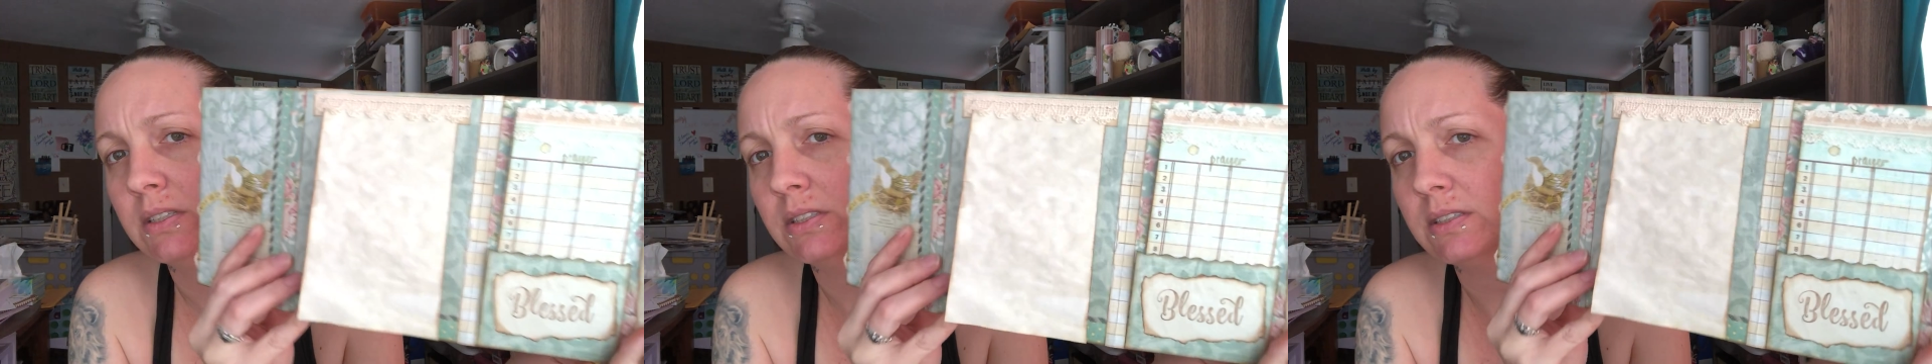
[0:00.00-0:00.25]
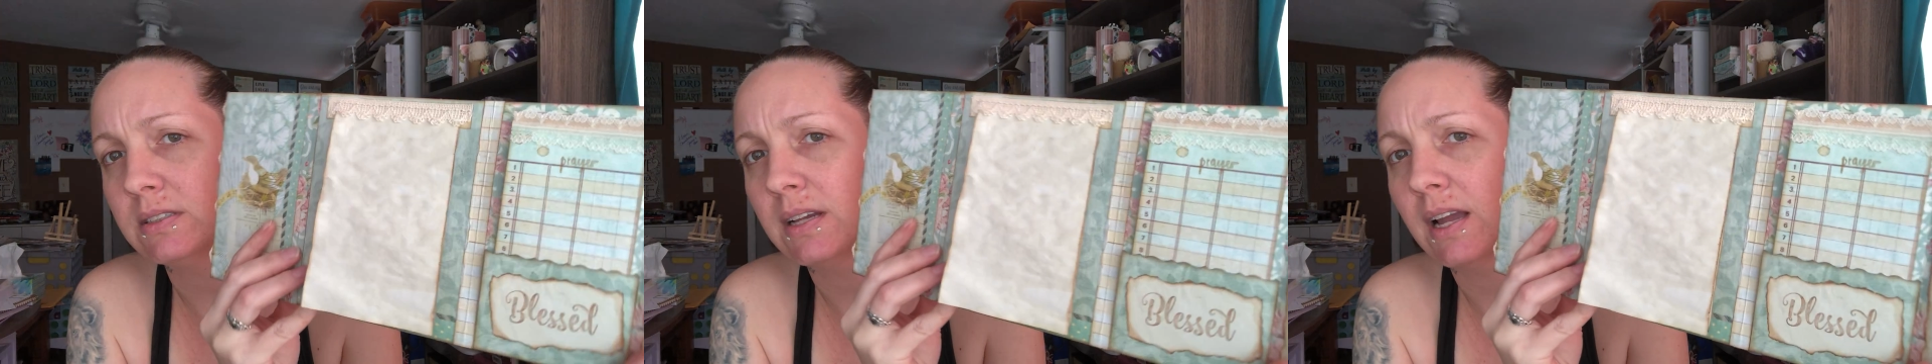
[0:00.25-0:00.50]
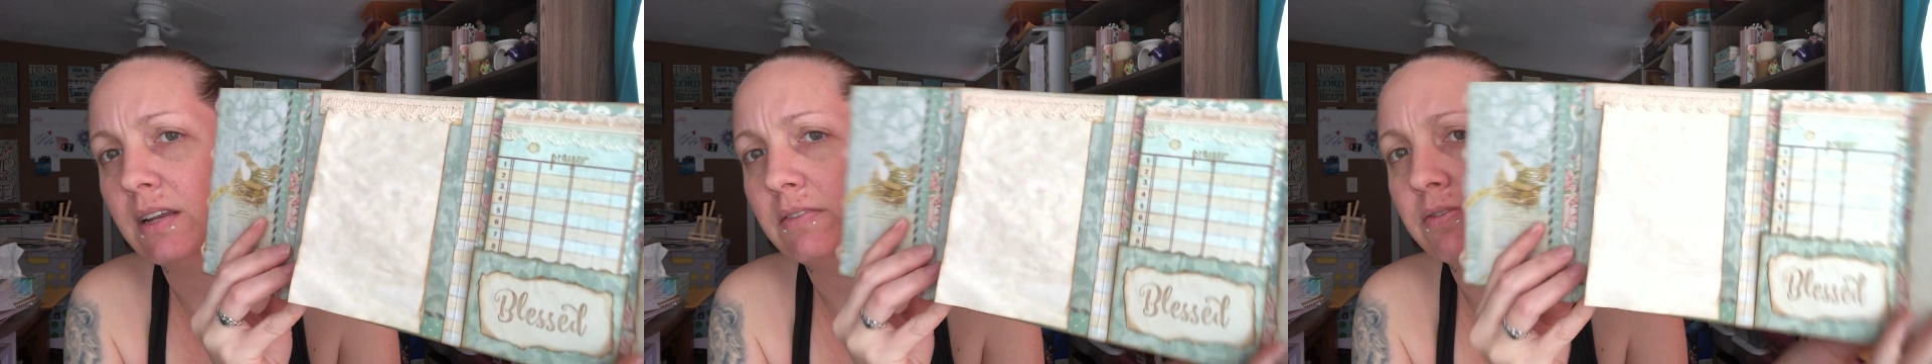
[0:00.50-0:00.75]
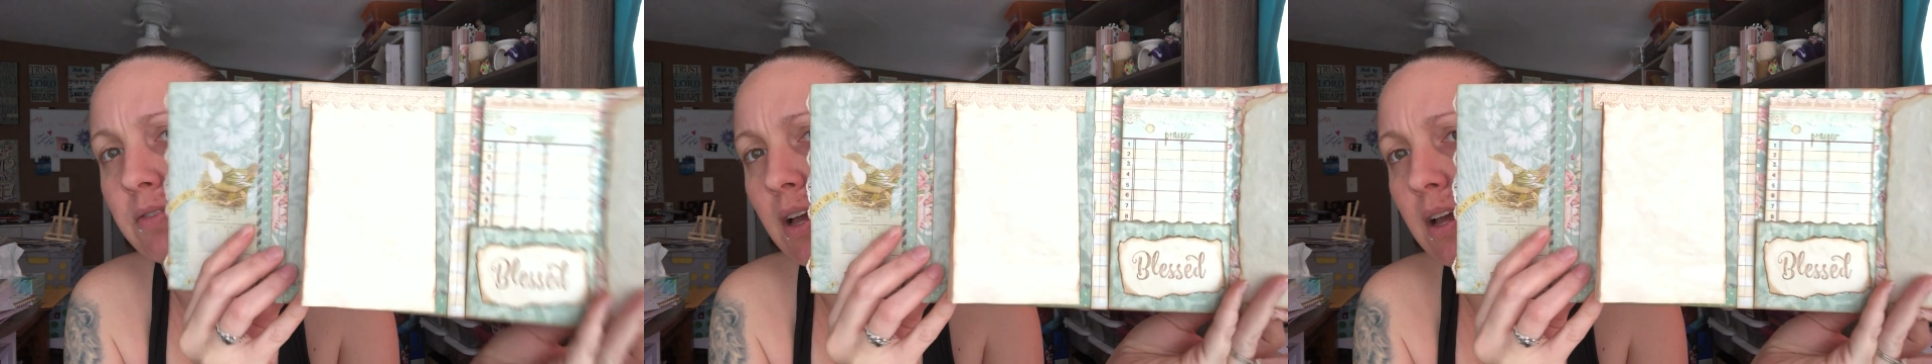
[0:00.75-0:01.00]
just to kind
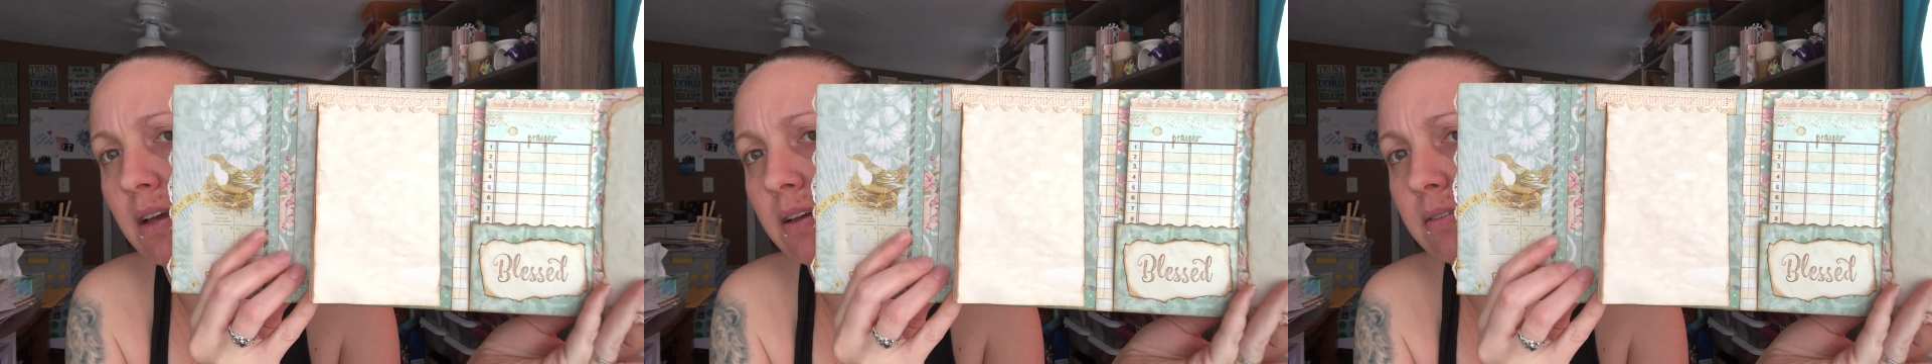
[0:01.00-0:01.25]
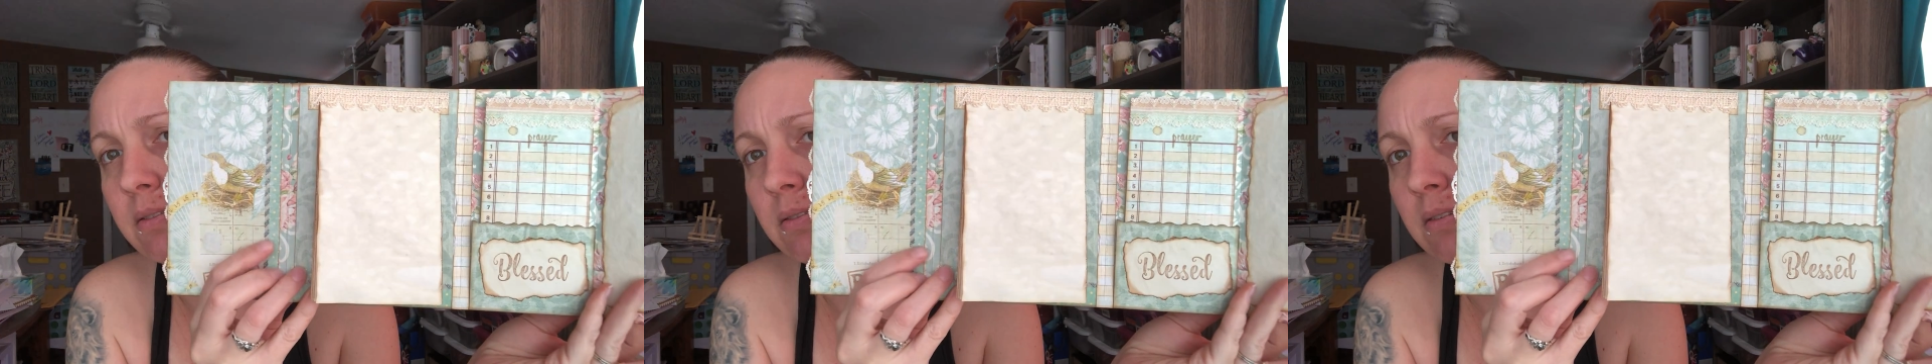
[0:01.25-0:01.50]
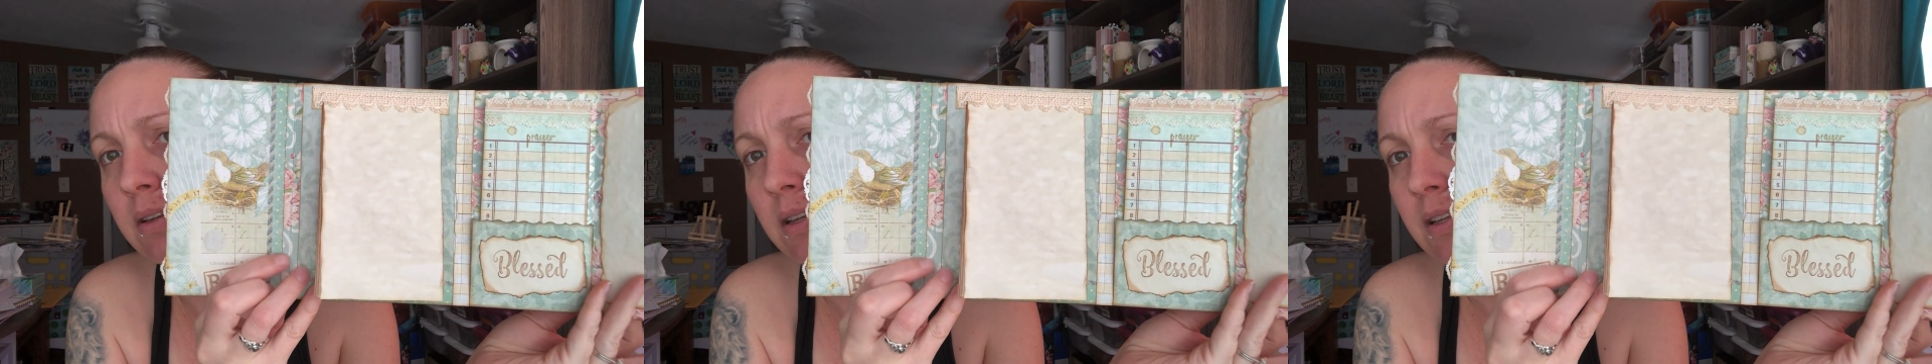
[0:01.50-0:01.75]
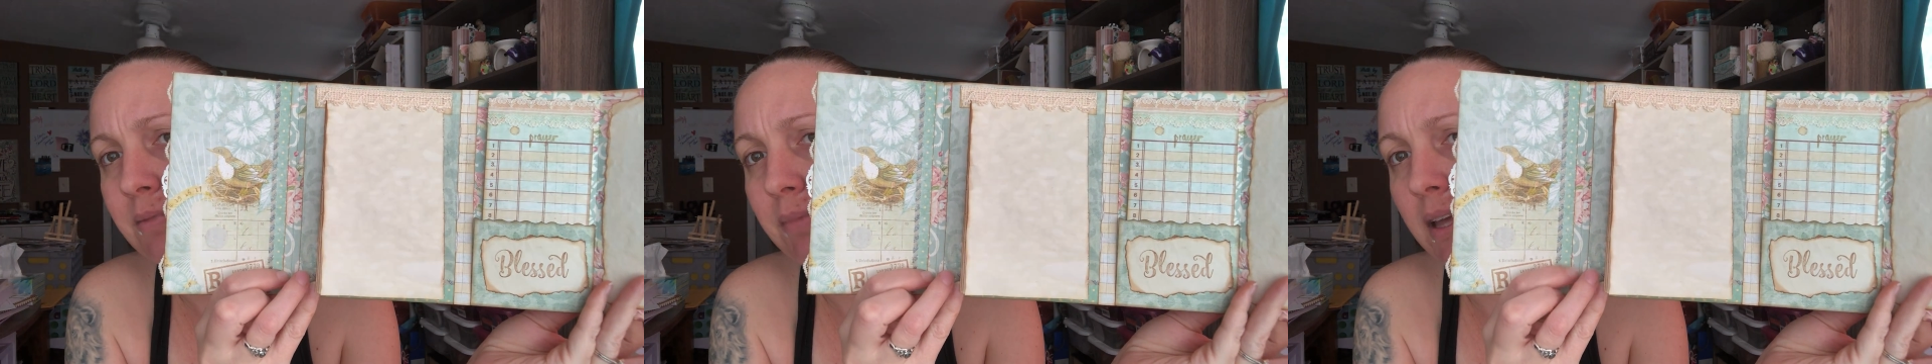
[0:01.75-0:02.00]
of
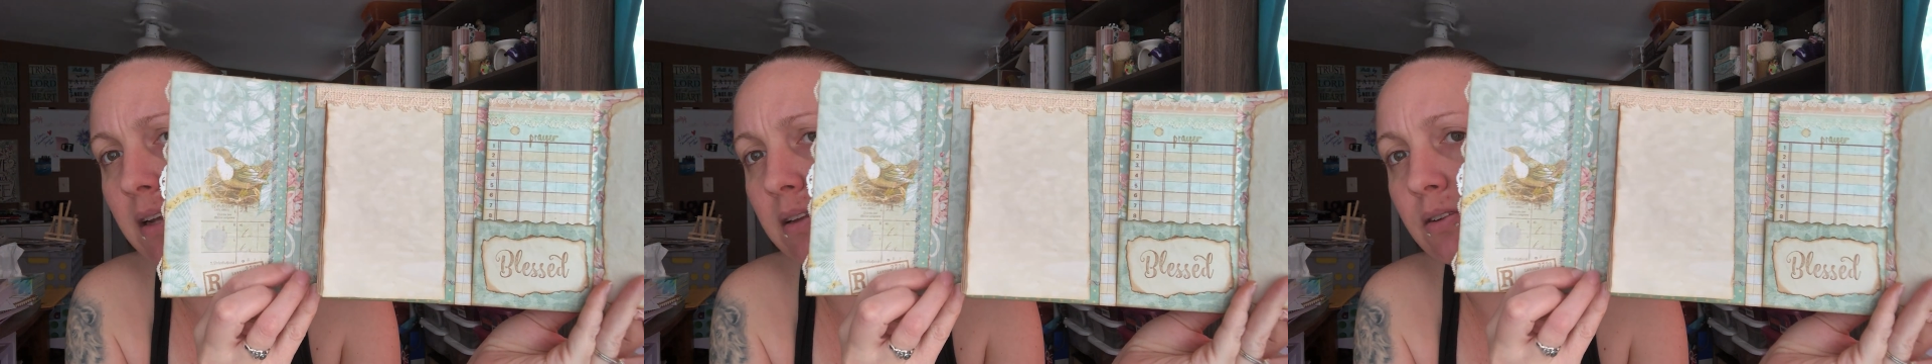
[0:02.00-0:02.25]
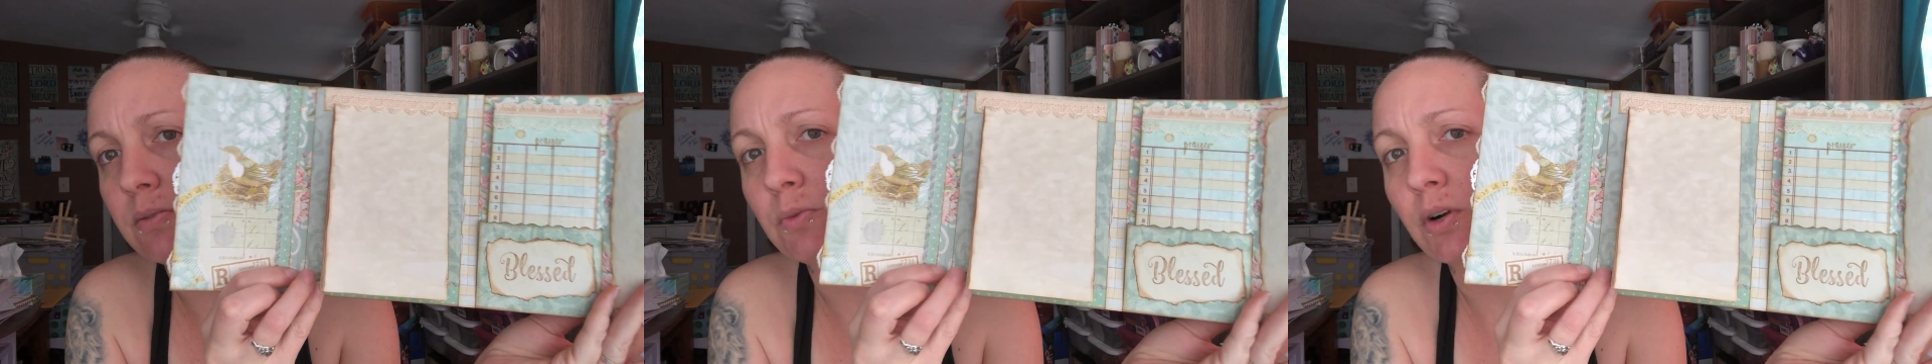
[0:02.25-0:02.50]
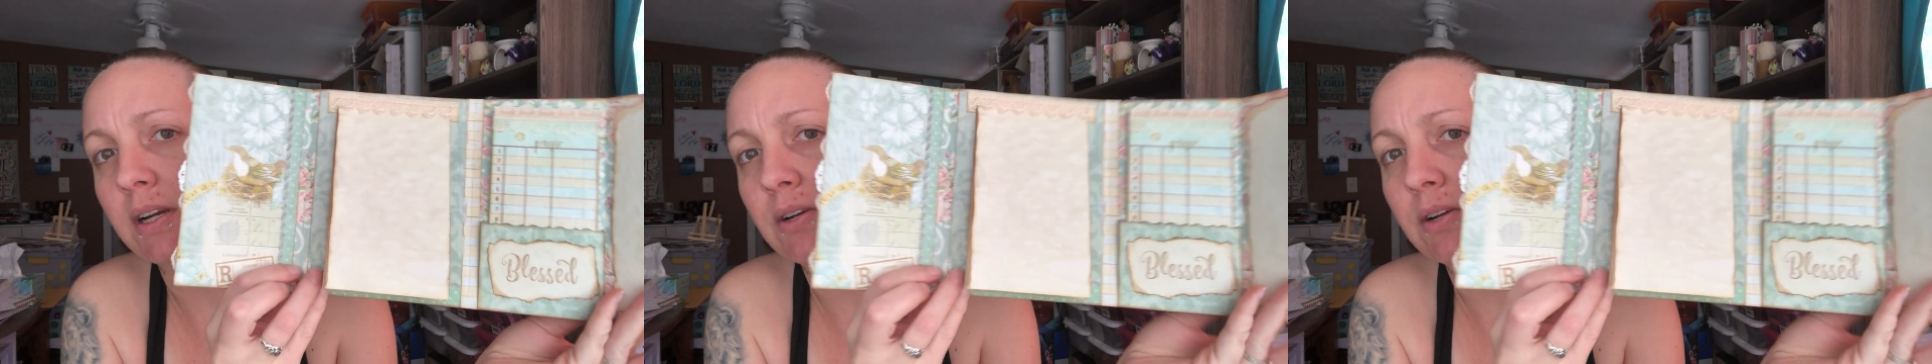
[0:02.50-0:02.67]
make it a little more